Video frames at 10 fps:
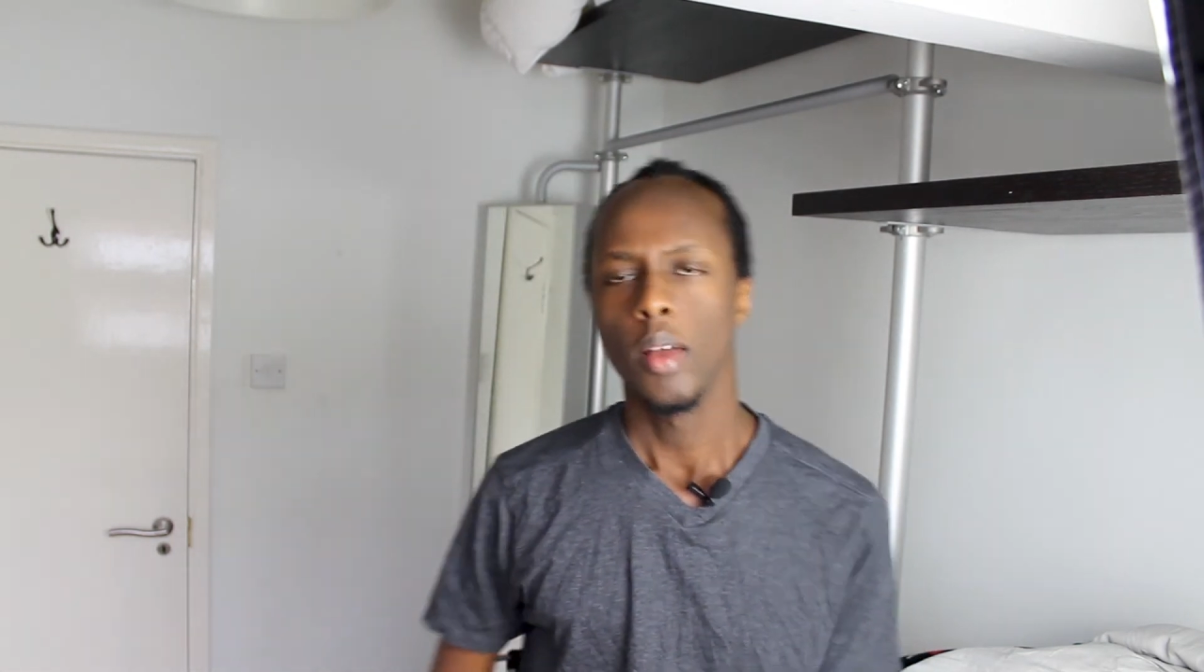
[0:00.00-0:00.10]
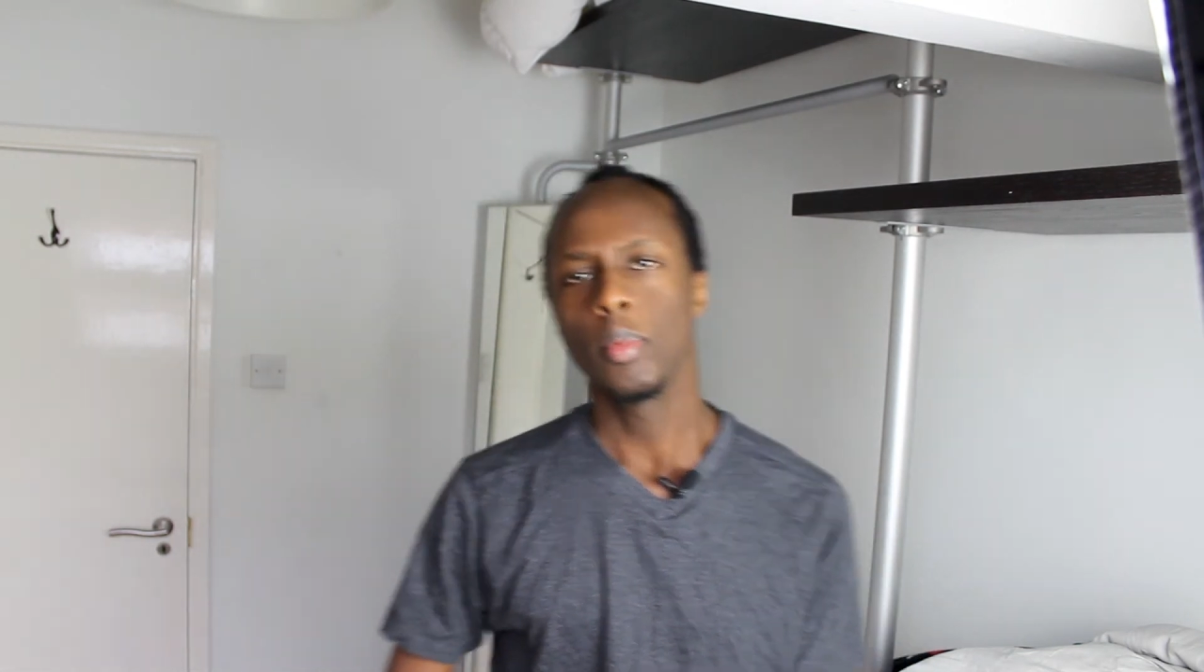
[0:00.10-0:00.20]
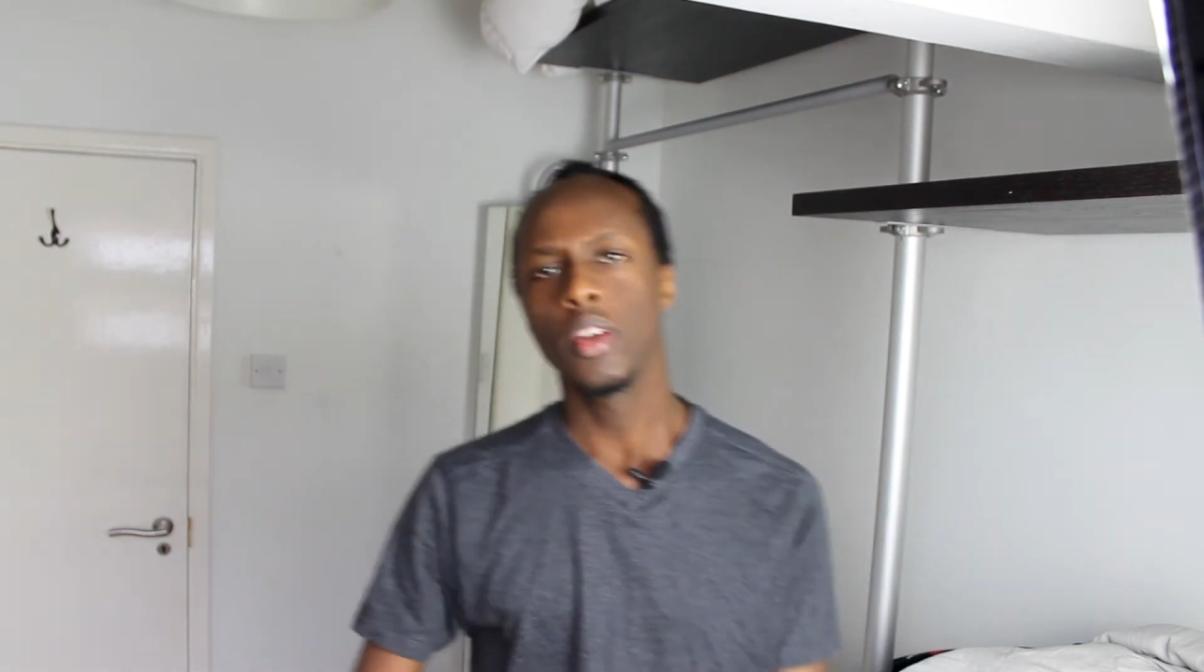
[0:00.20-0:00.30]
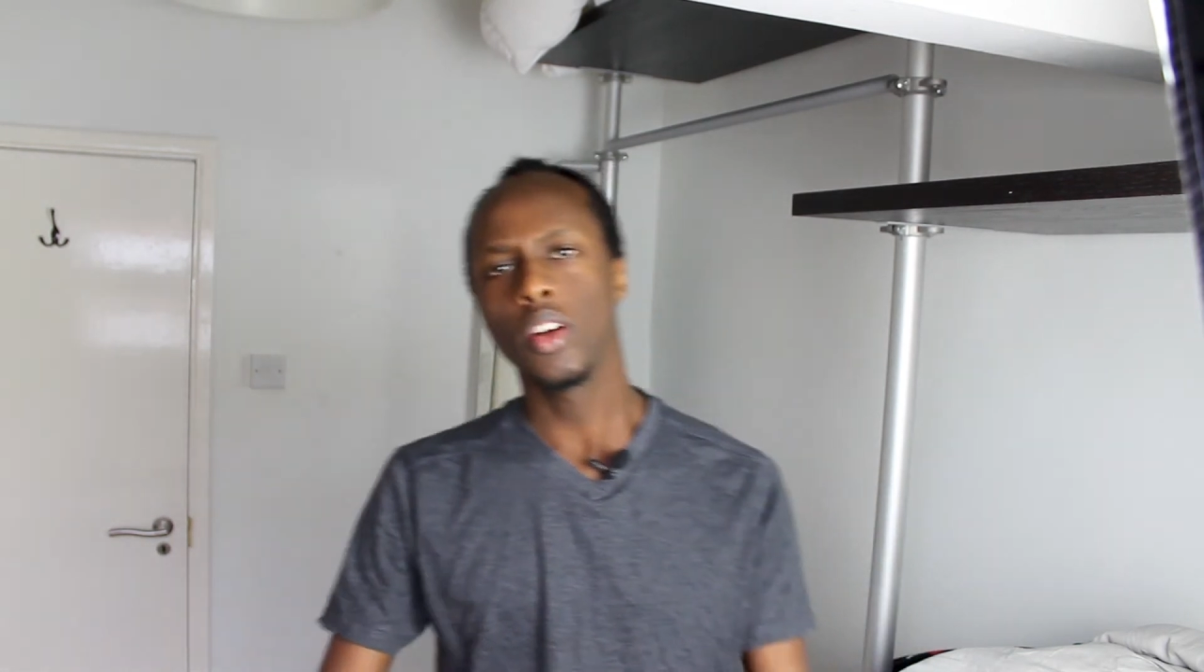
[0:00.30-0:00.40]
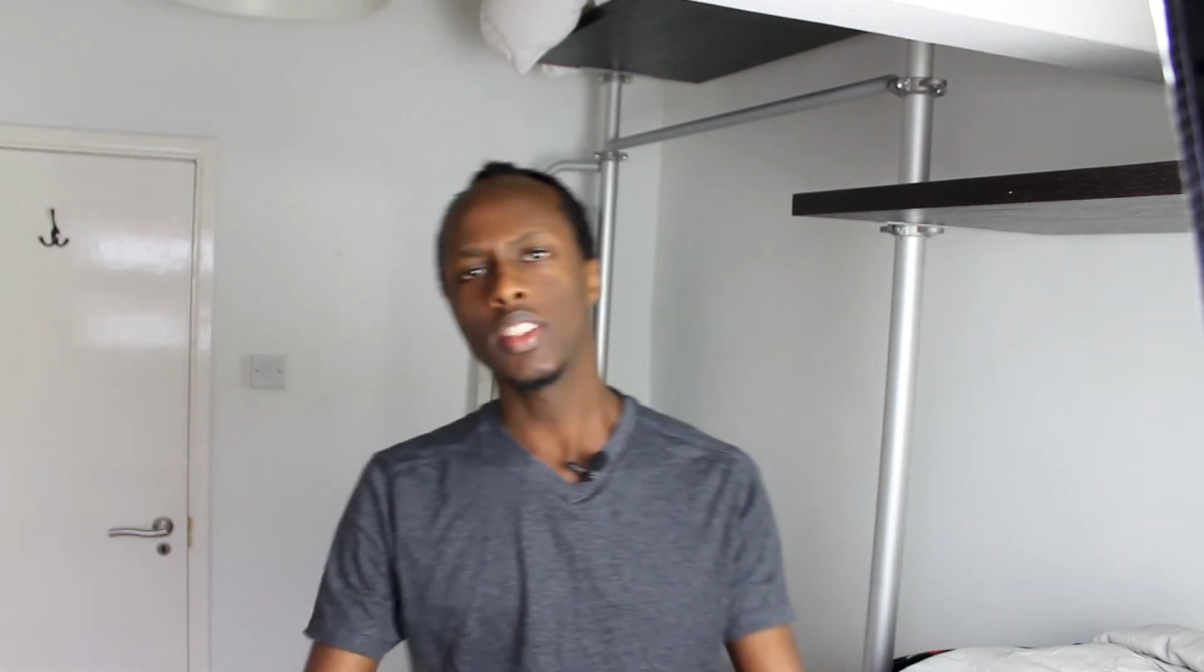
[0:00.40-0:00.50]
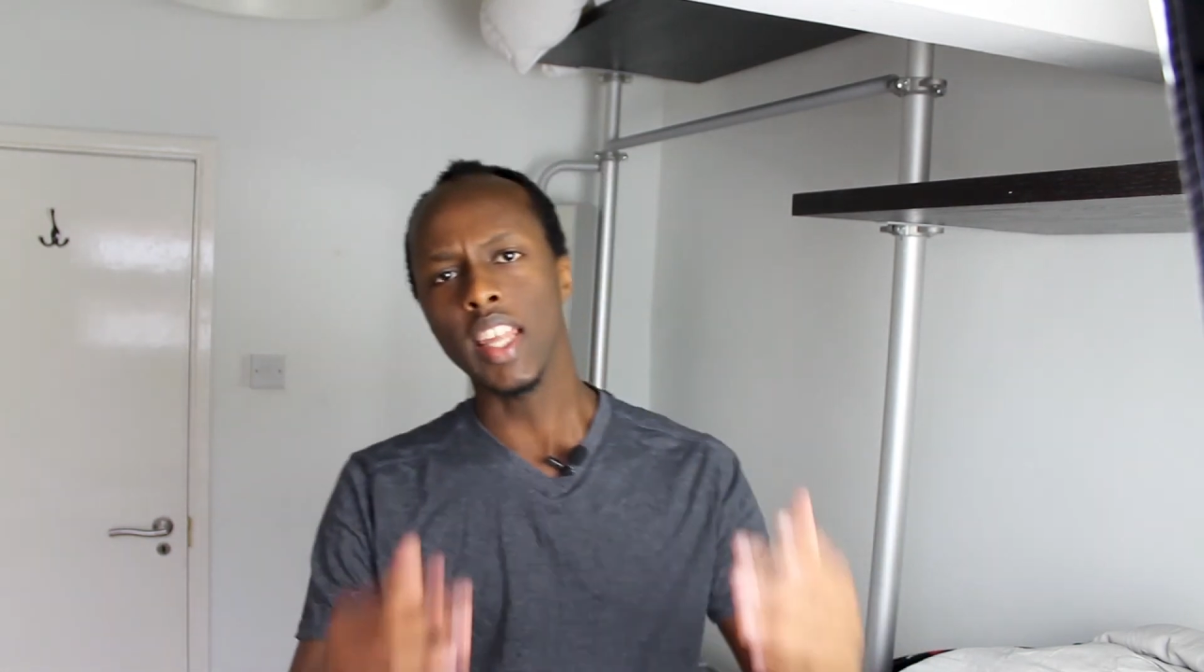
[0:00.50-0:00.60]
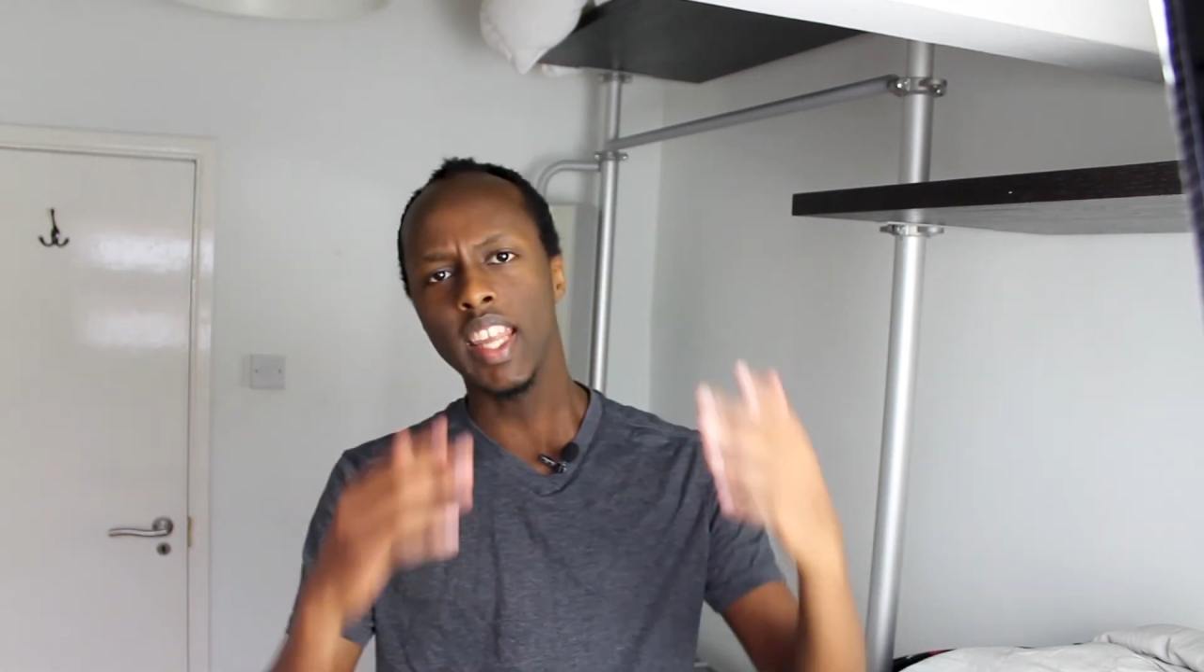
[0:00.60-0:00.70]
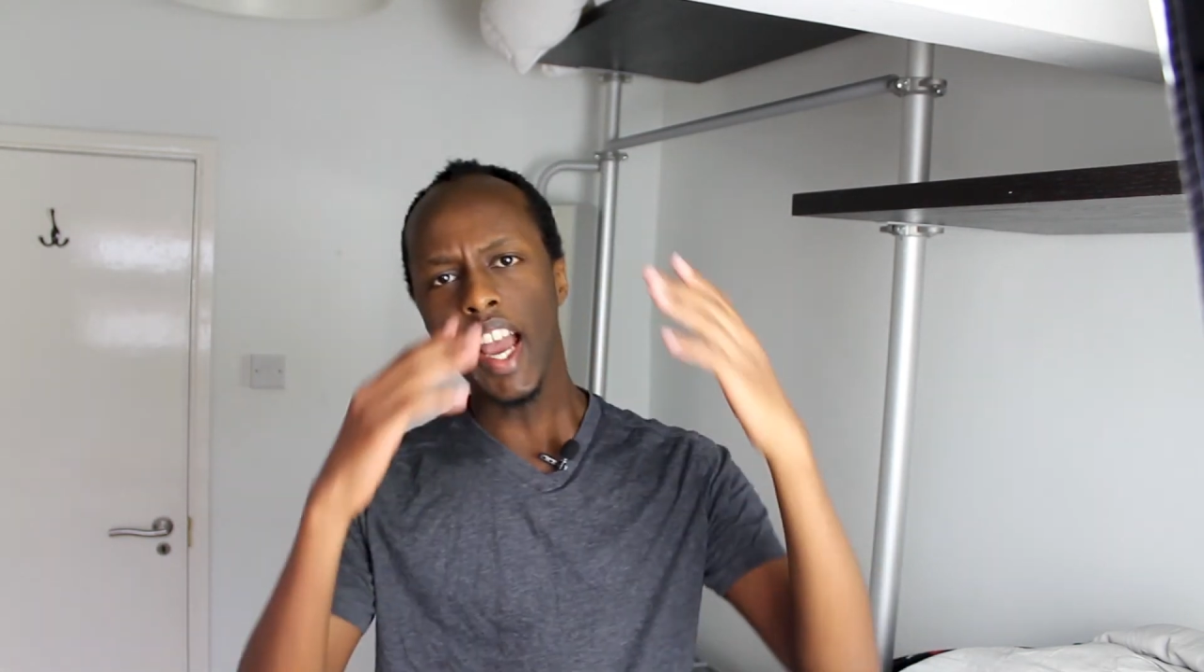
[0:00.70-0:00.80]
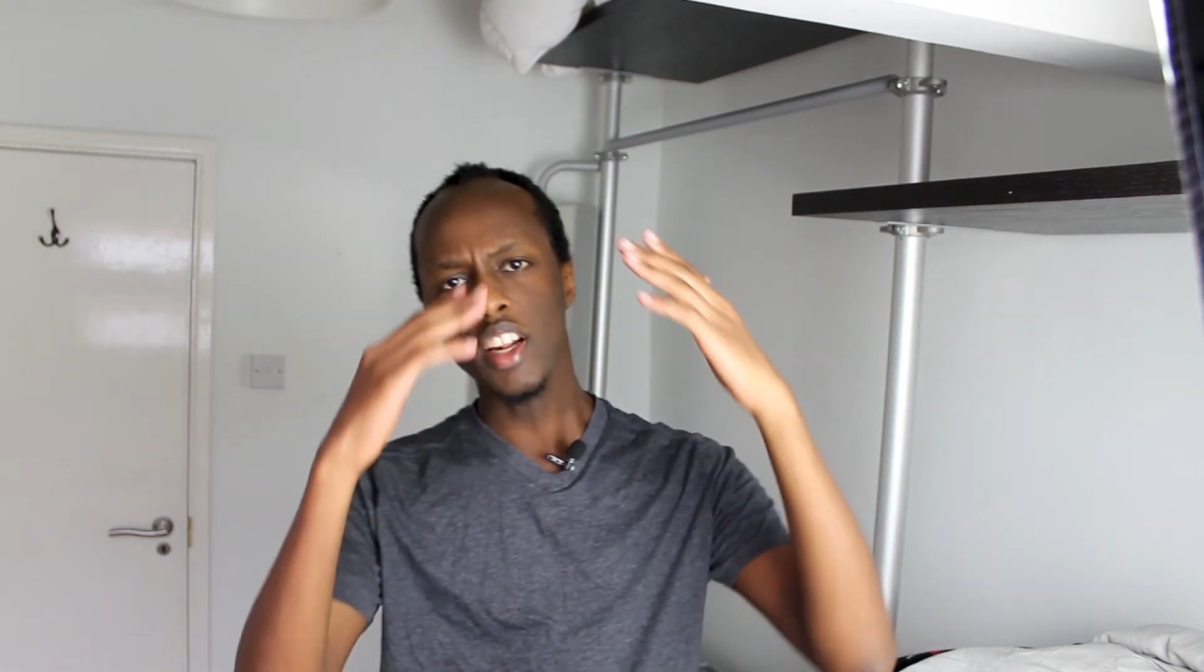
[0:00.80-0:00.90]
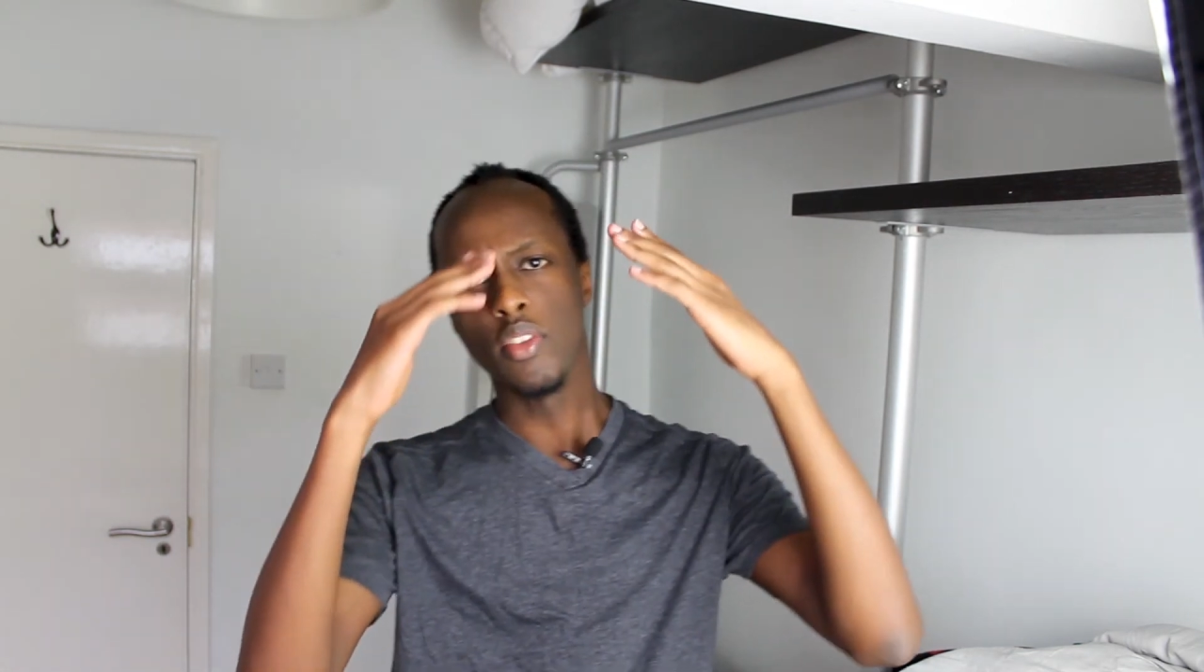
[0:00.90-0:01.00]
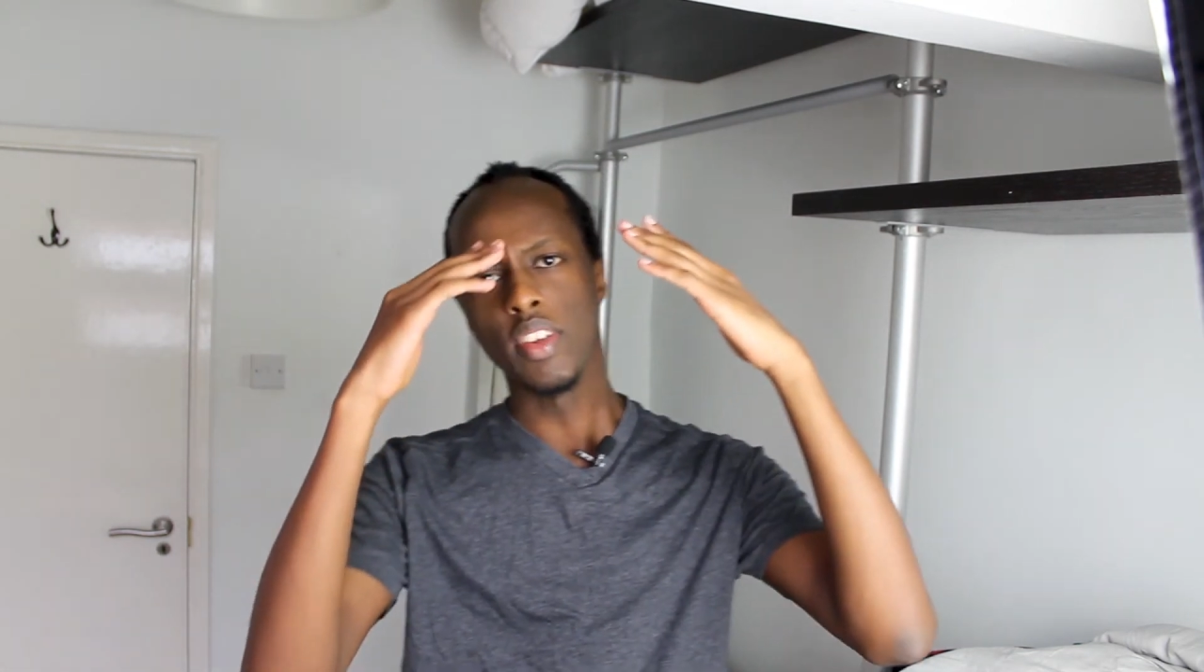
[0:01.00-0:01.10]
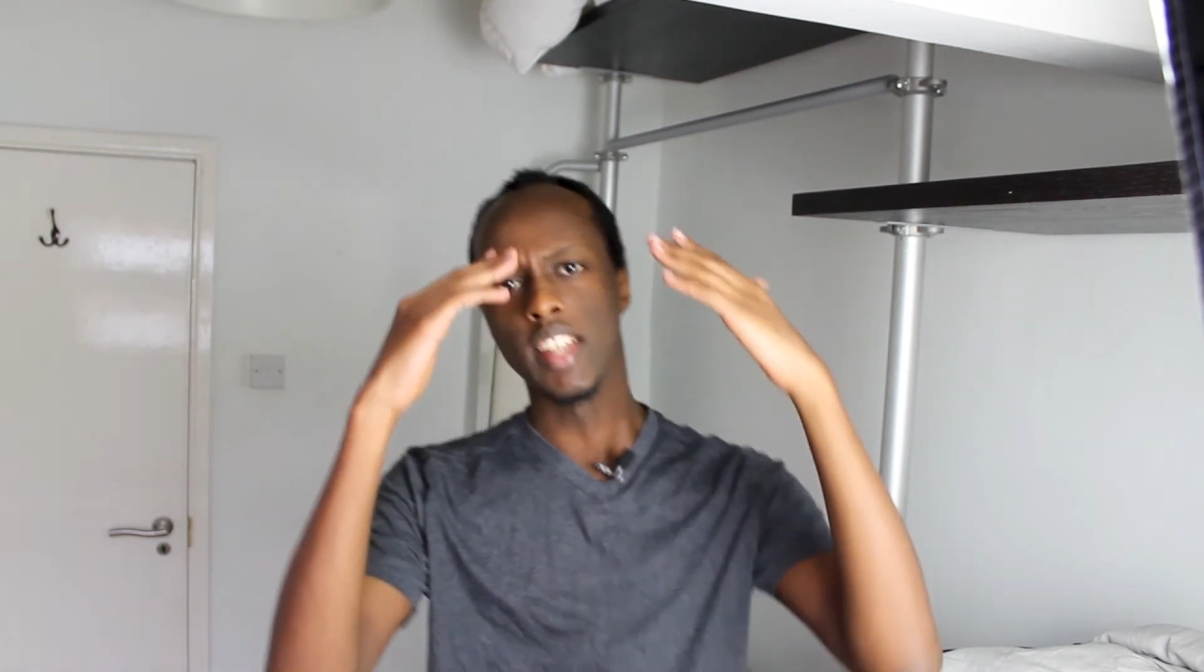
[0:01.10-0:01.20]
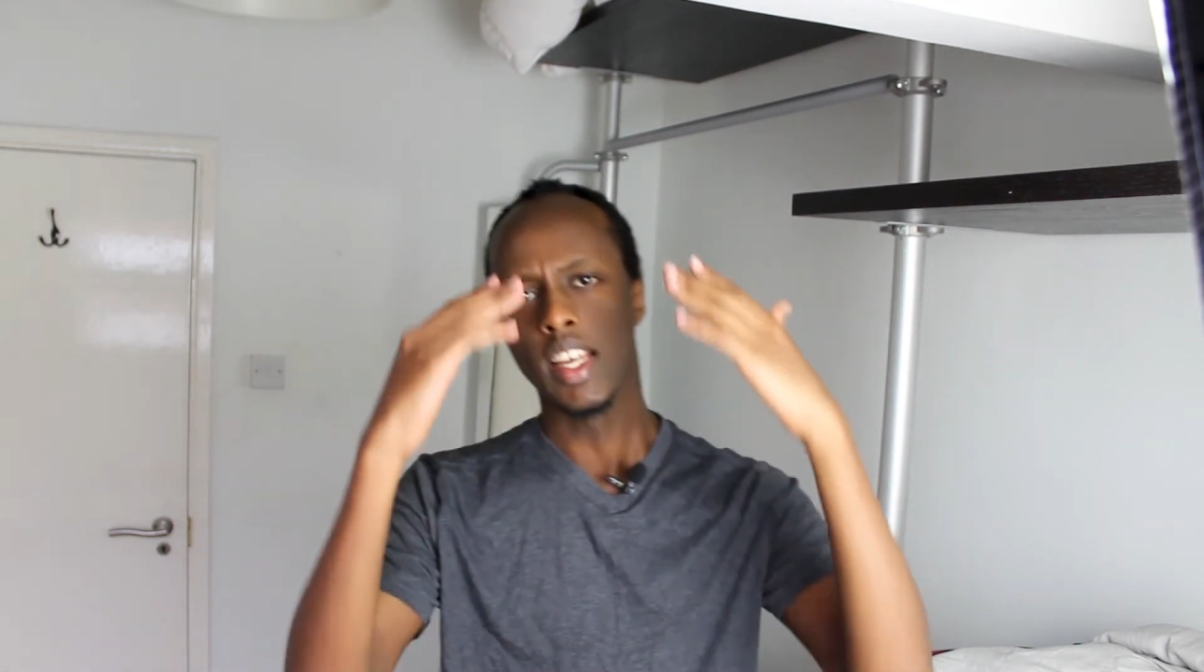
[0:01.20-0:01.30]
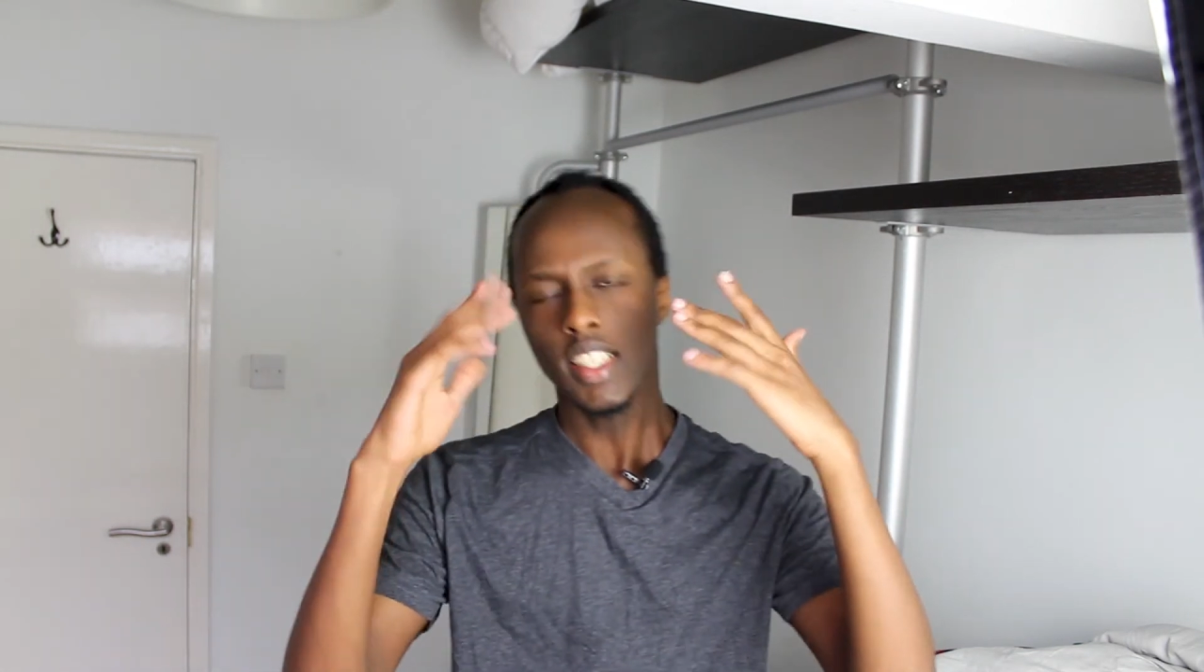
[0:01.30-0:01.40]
Because at the end of the day,